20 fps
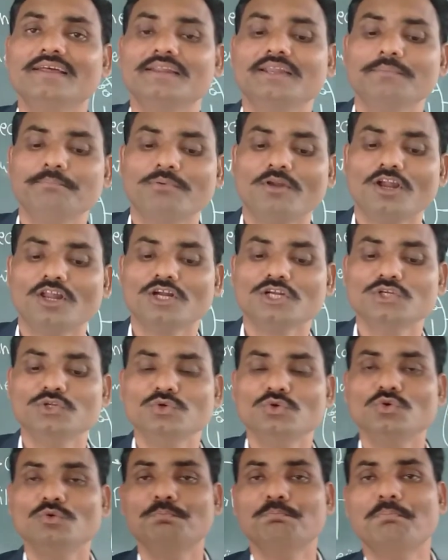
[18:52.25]

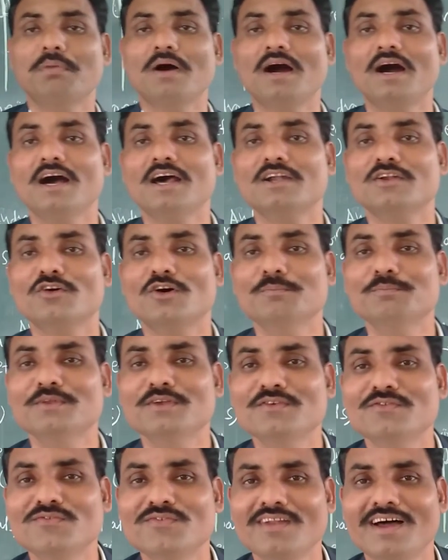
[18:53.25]
reproductive part of the
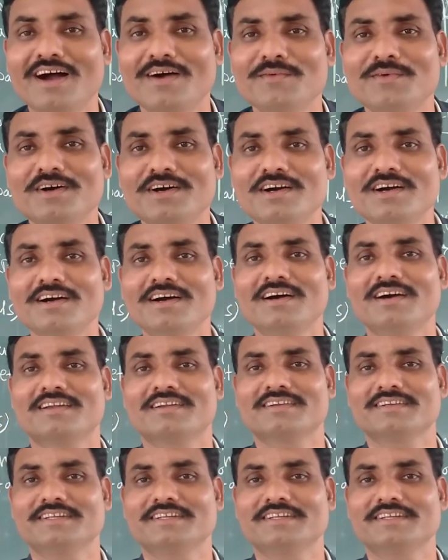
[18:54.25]
flower.